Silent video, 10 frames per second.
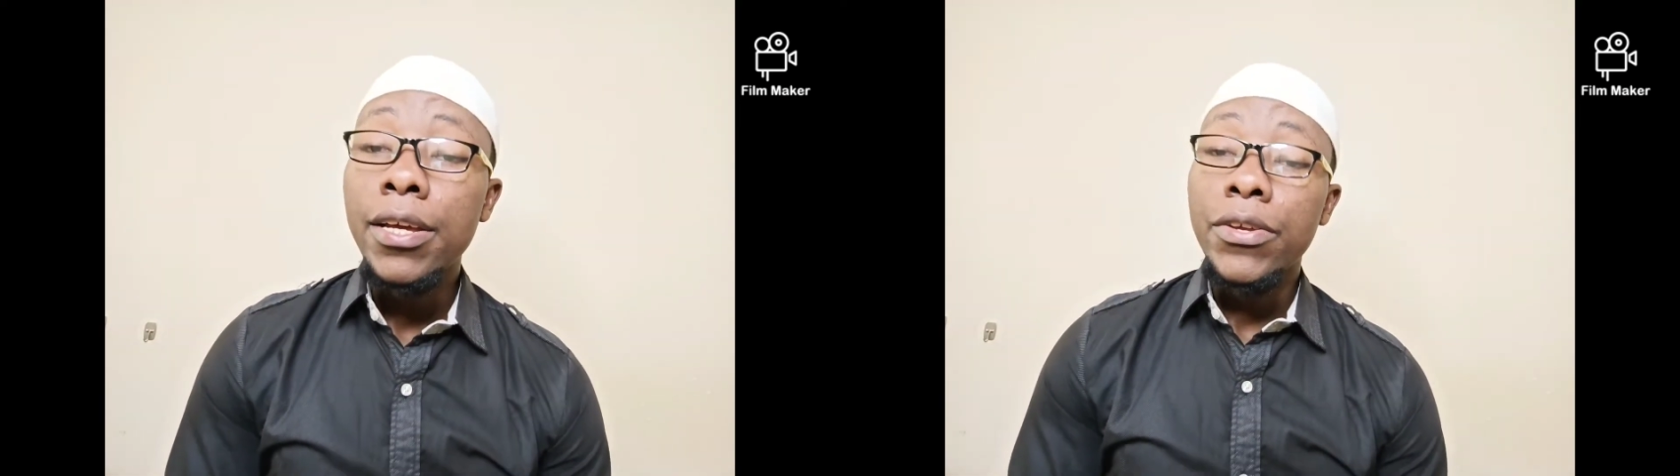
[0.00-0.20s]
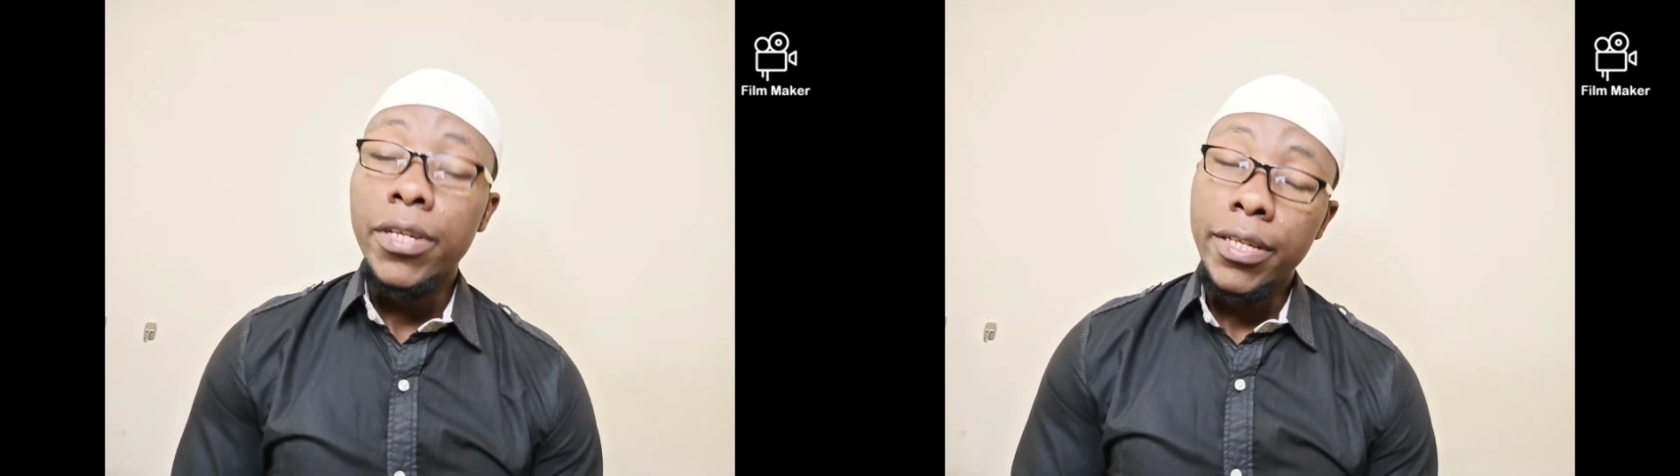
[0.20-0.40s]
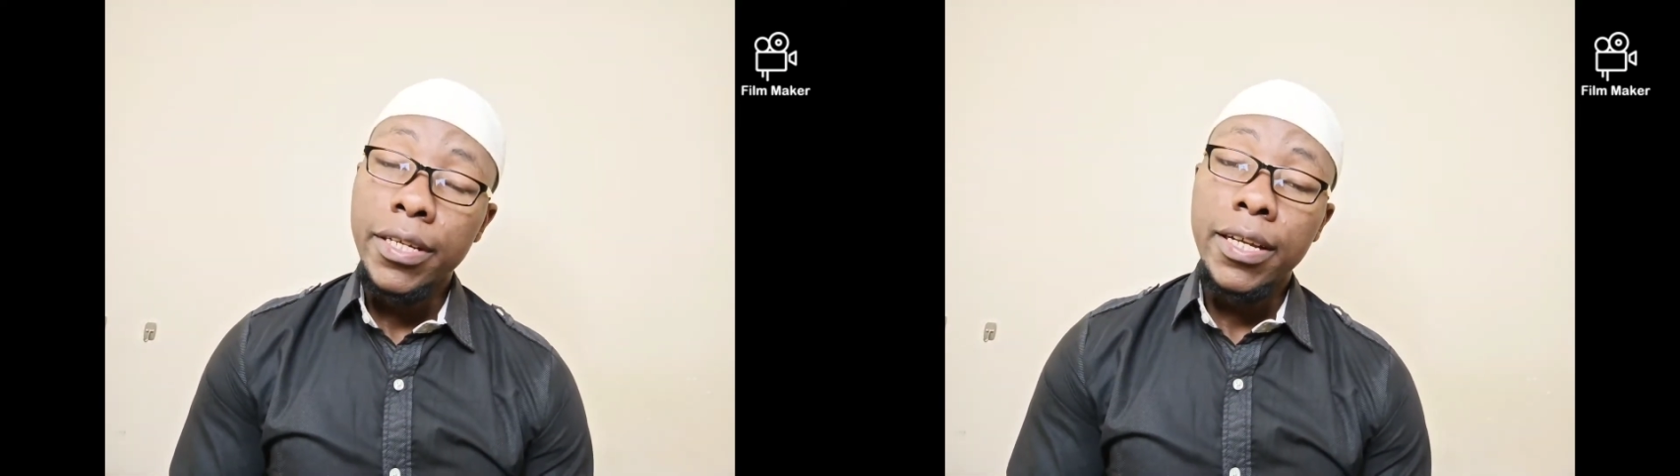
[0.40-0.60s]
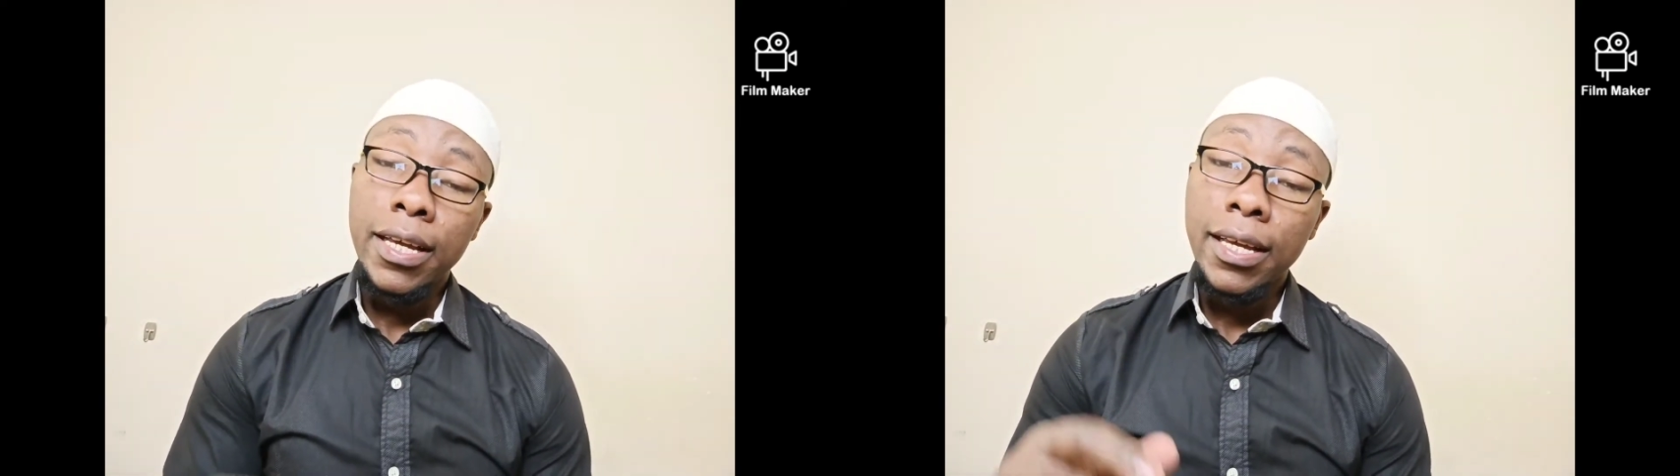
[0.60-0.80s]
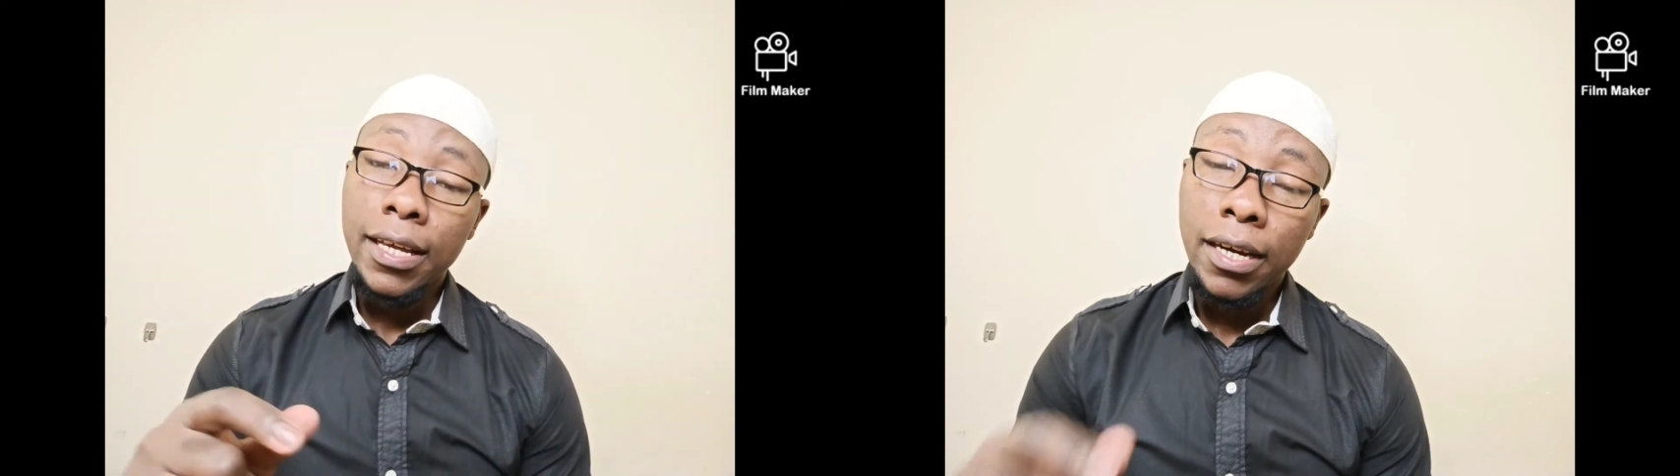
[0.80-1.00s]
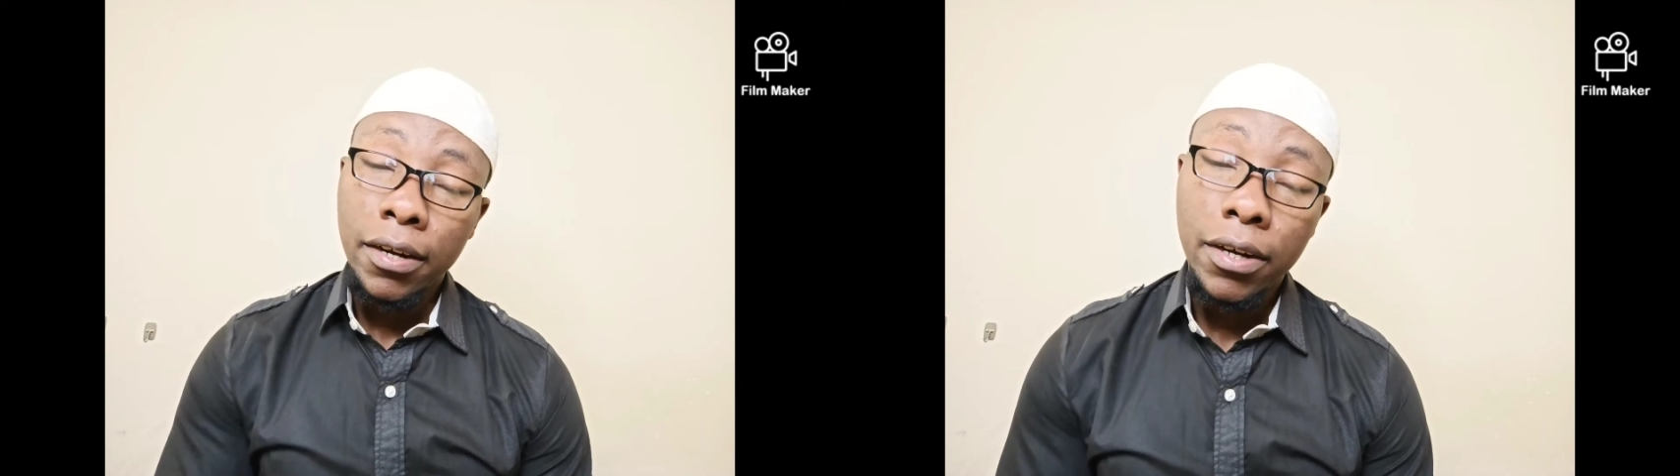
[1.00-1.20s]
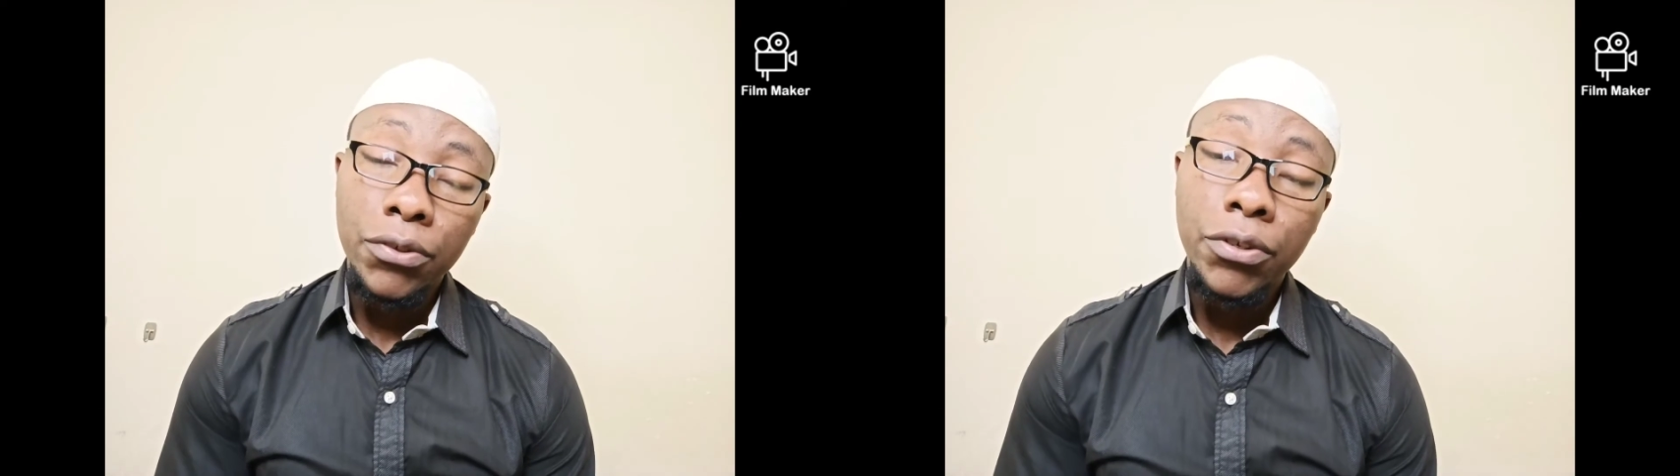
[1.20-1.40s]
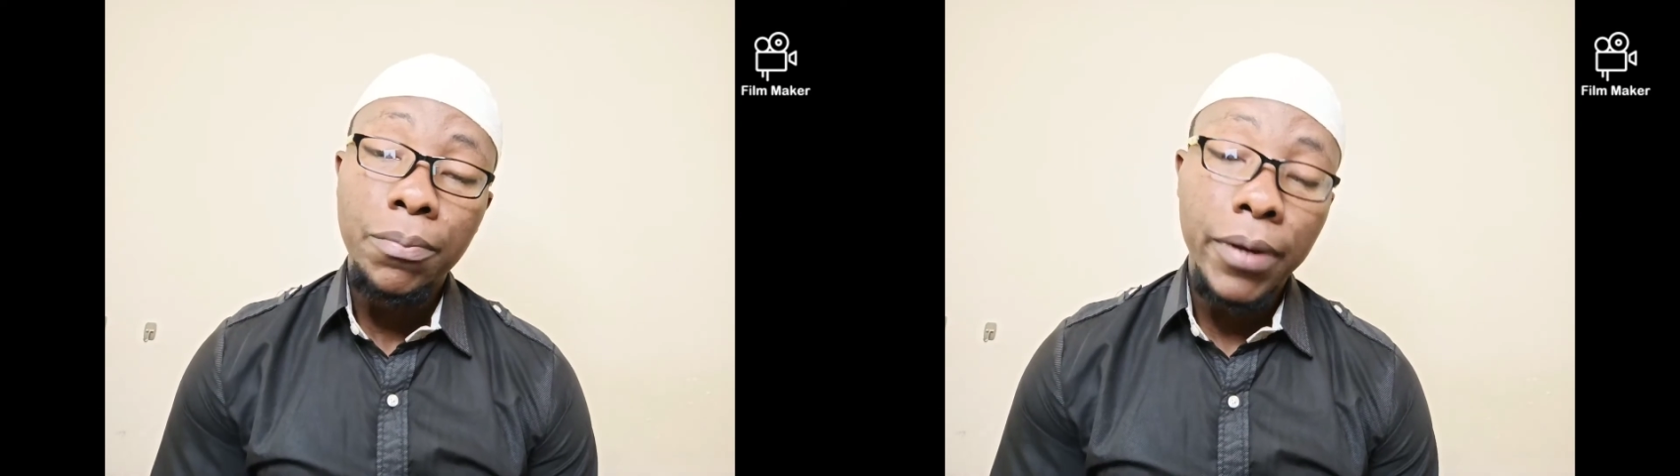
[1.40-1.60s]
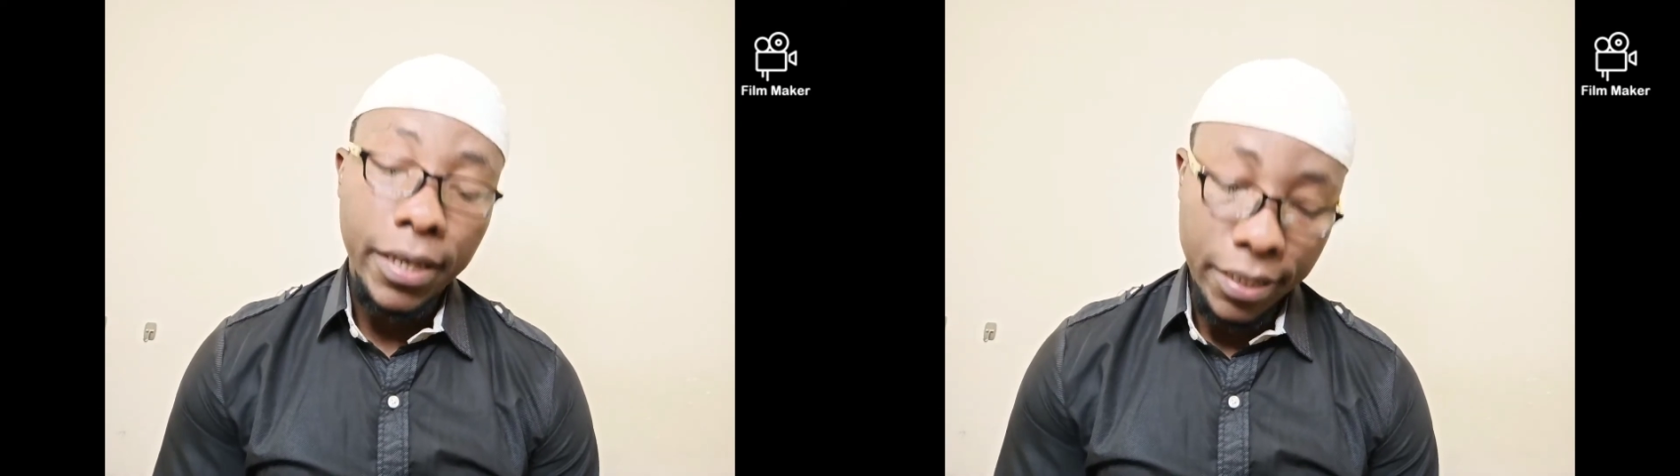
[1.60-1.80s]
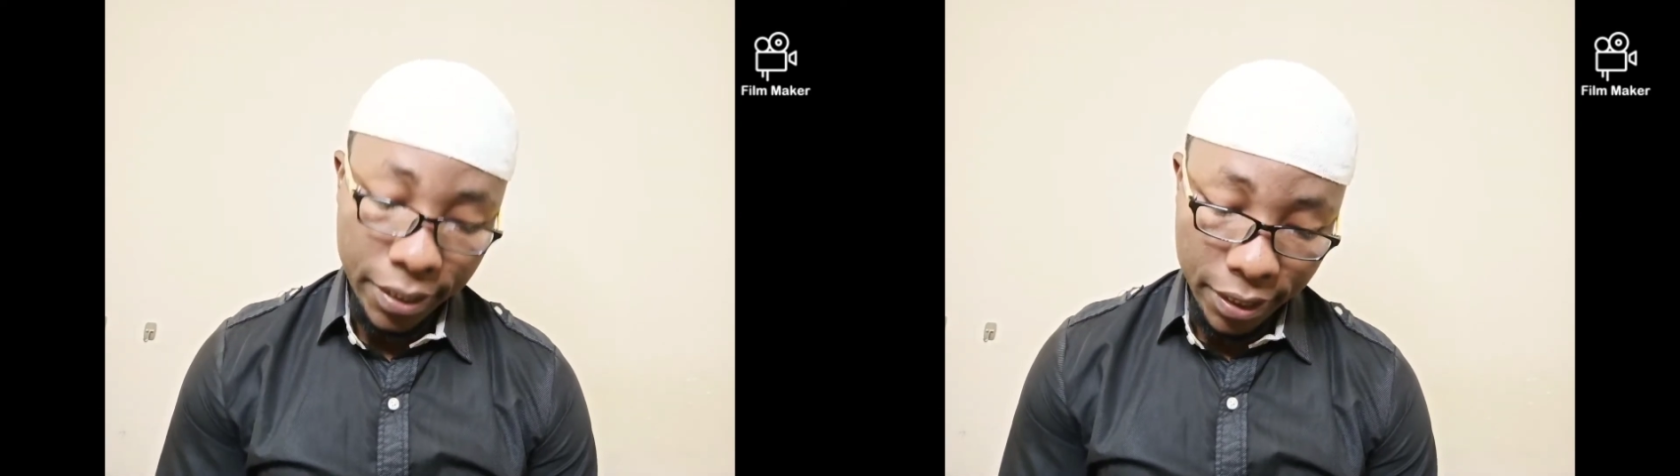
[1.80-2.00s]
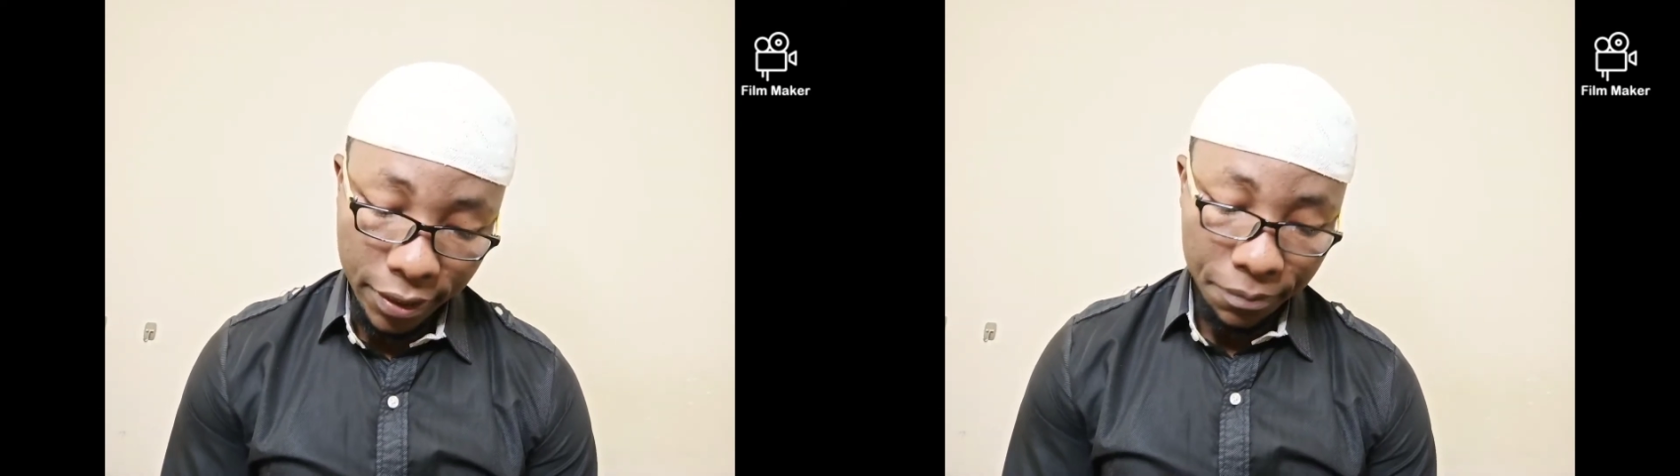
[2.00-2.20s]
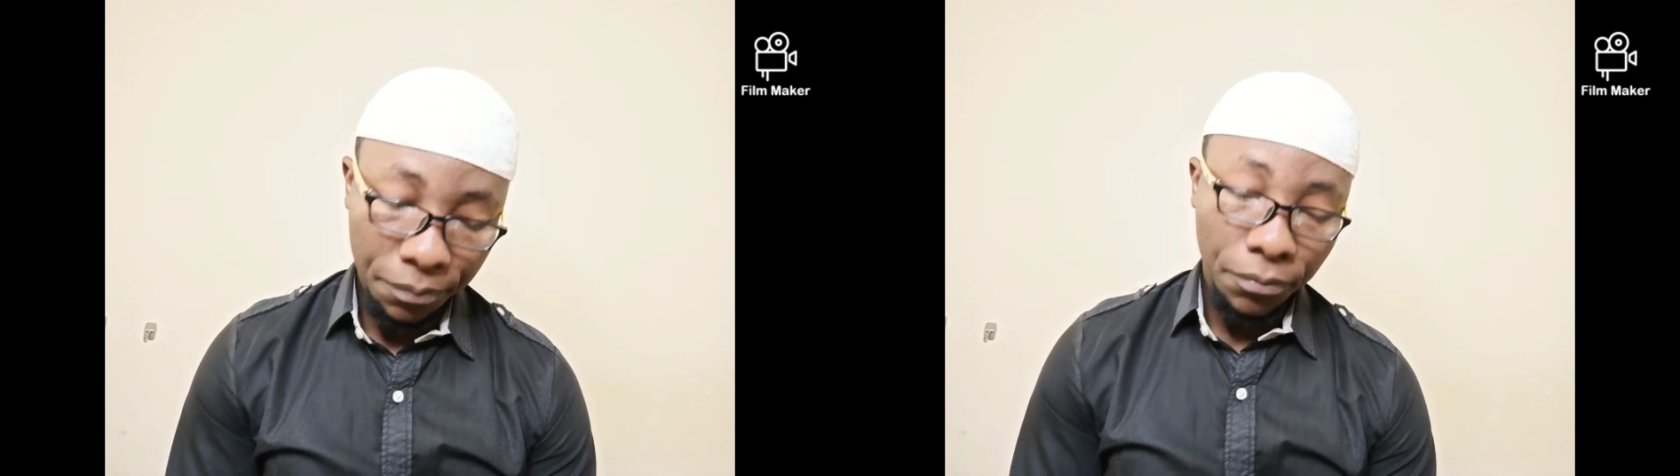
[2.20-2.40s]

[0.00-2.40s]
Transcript: you'll need a round trip air ticket,